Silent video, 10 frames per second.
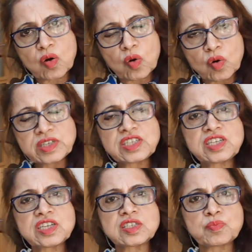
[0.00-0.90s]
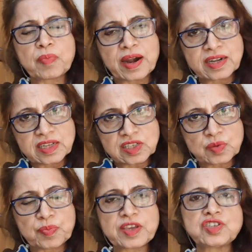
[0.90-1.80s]
conscious
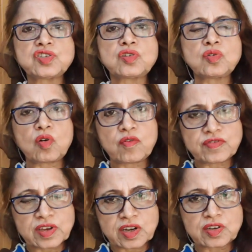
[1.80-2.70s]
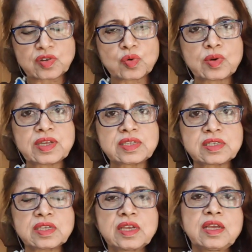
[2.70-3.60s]
participation of the controllers